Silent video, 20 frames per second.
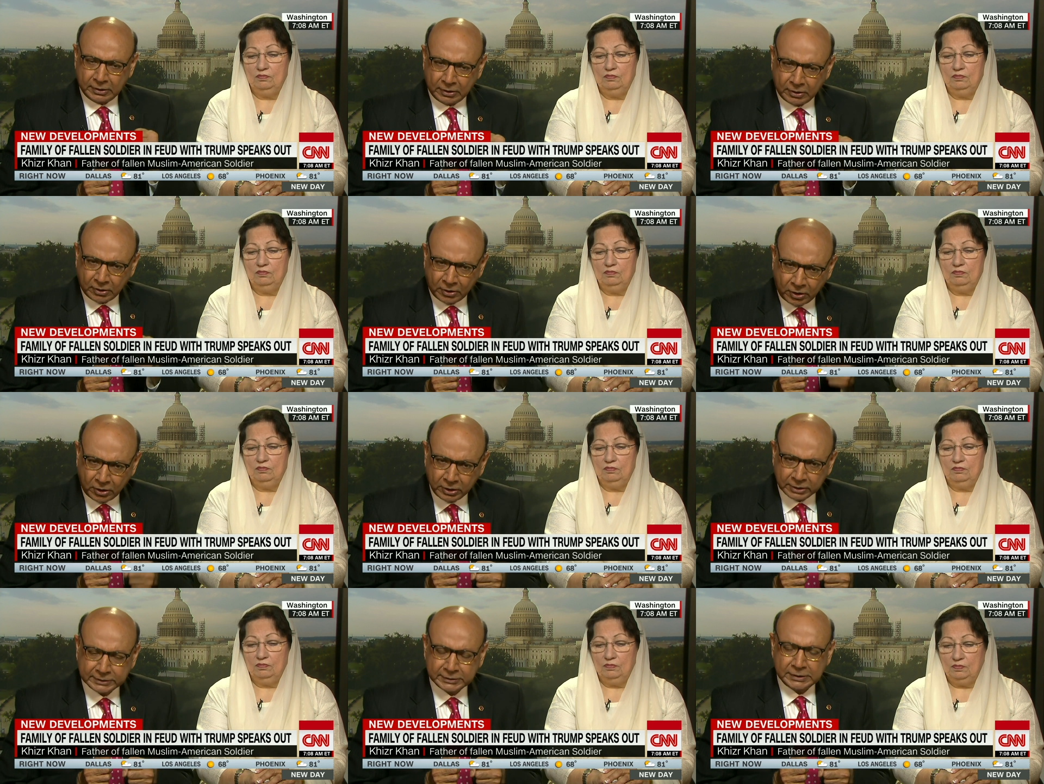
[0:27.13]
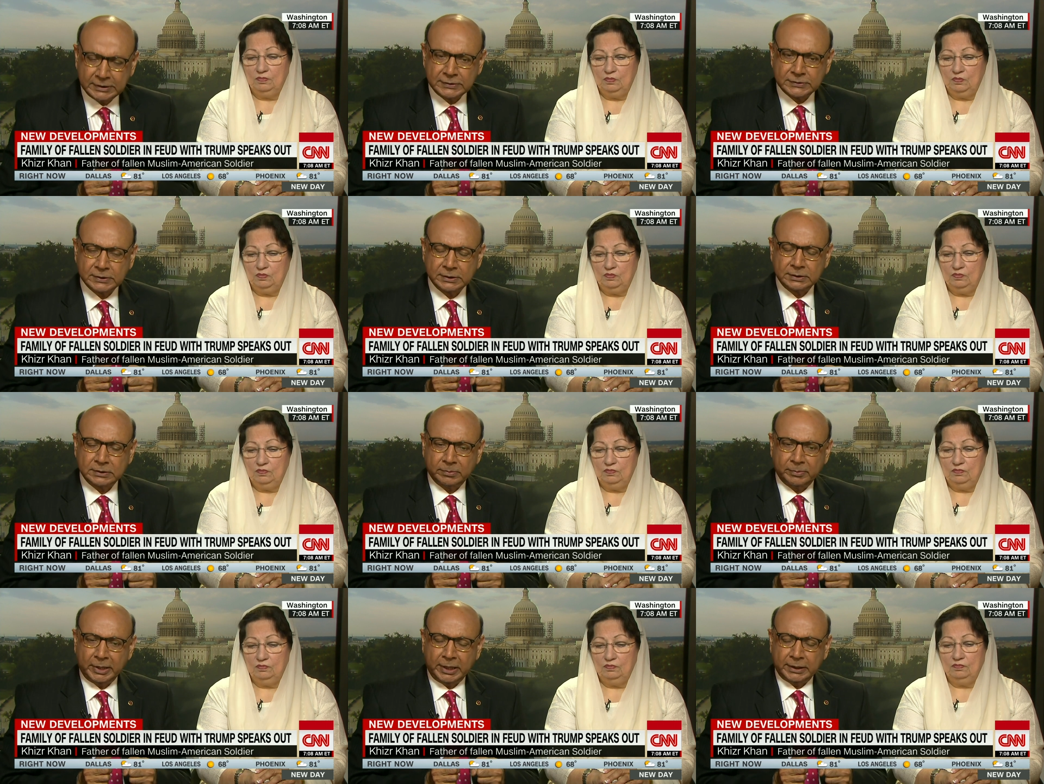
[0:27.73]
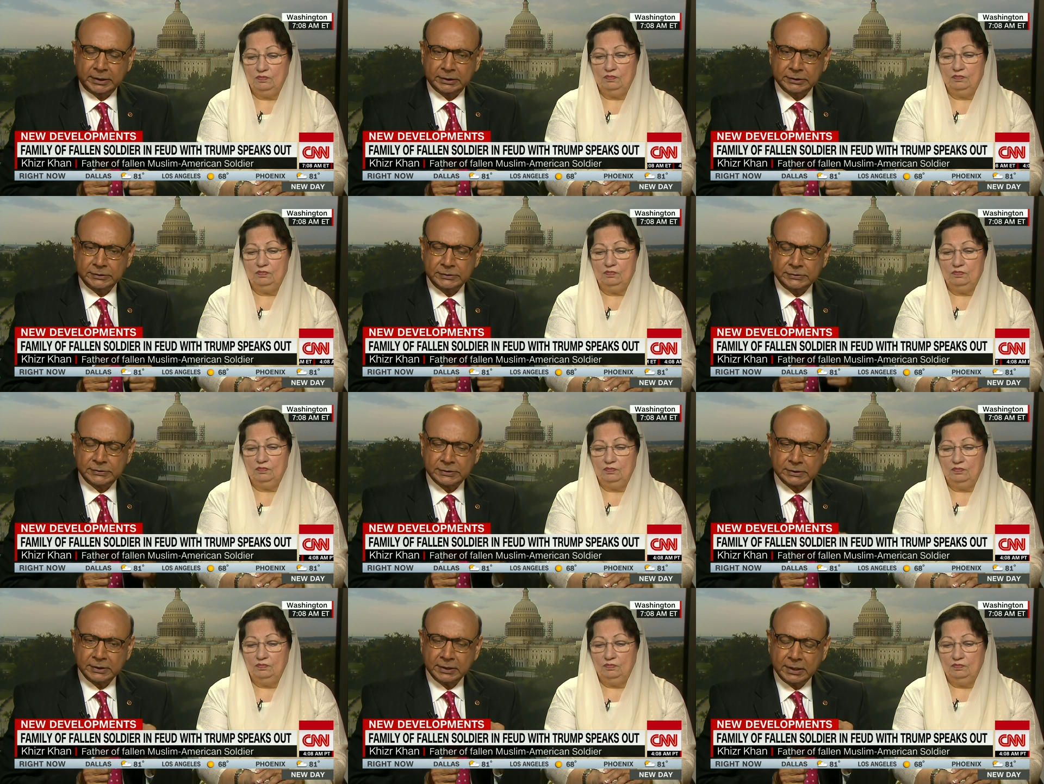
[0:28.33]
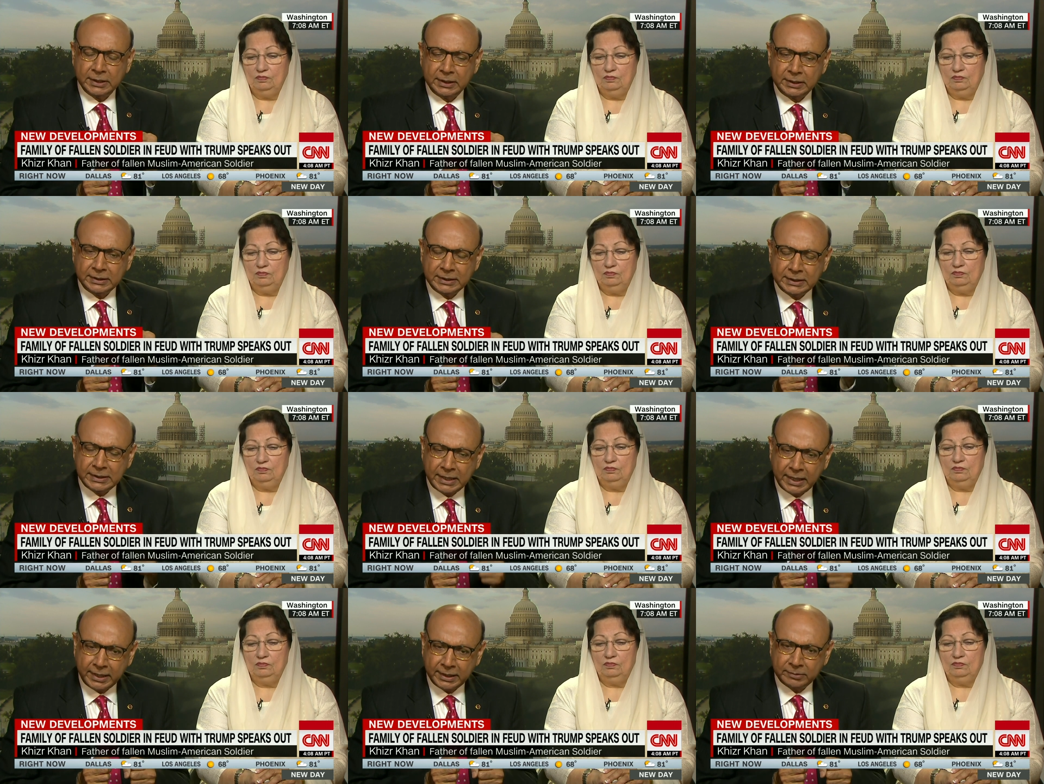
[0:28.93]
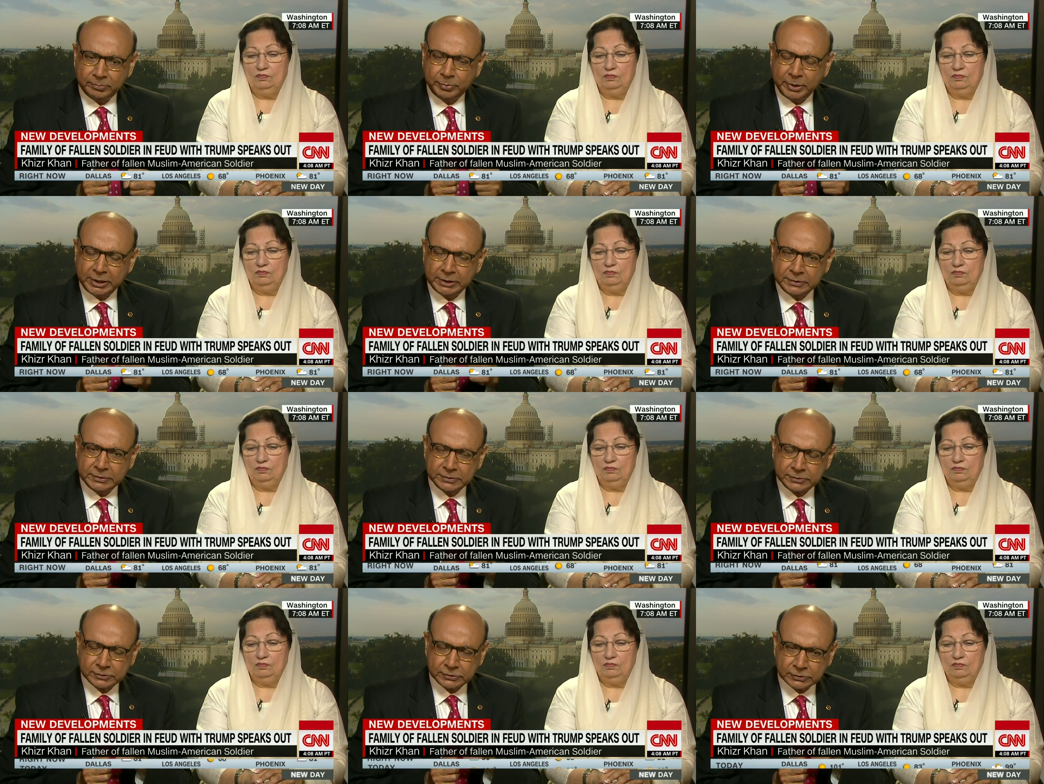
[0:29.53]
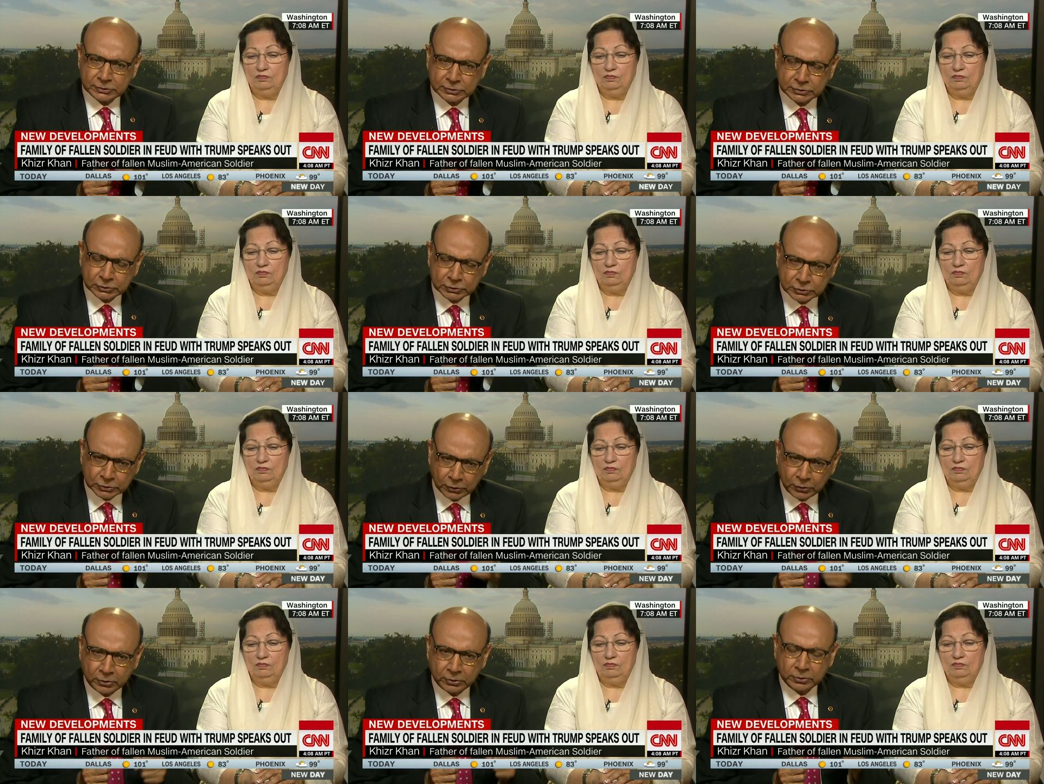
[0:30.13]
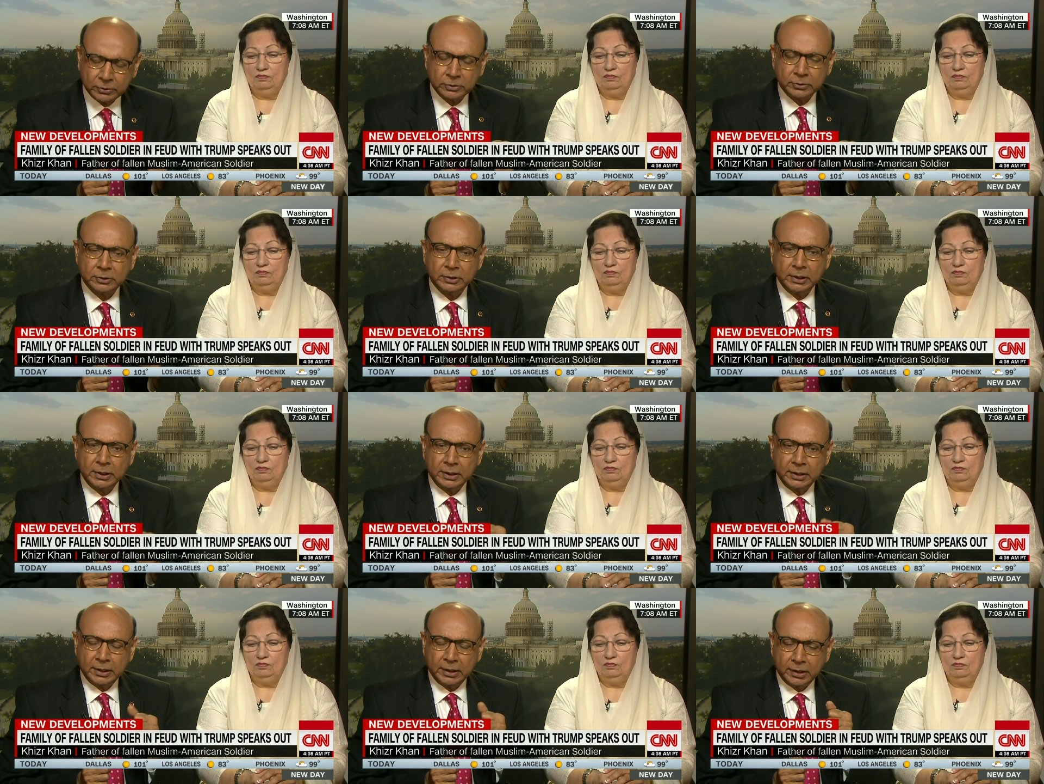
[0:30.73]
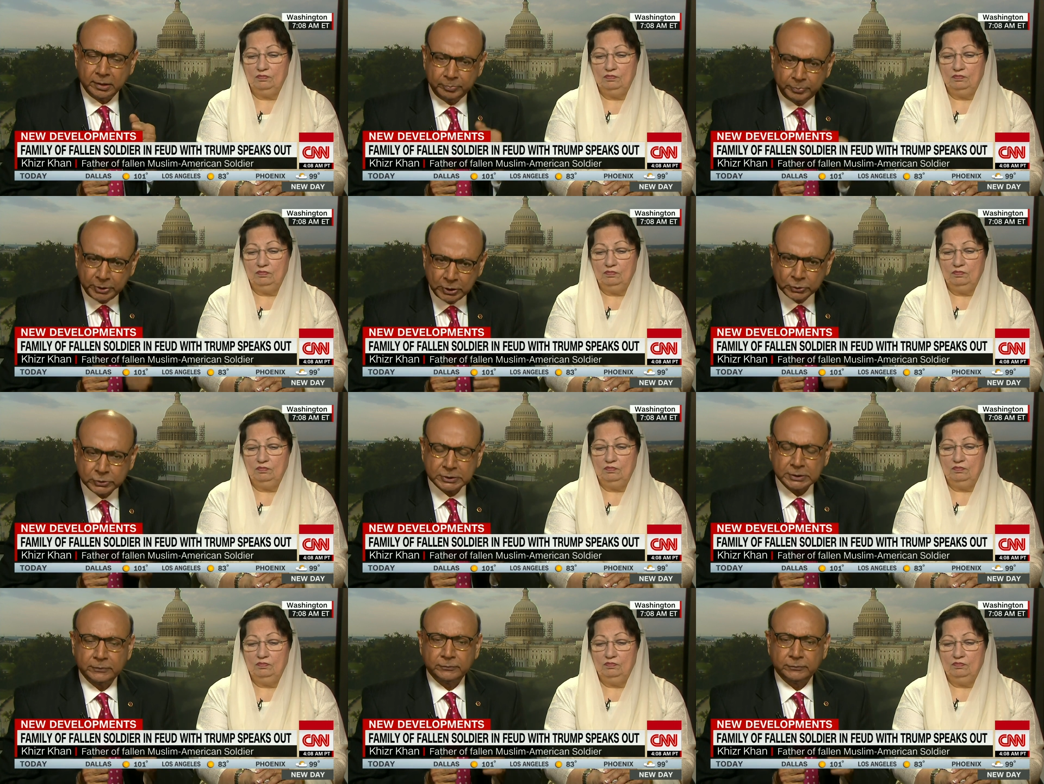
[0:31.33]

Speaker 1: all decent Americans he had been so abusive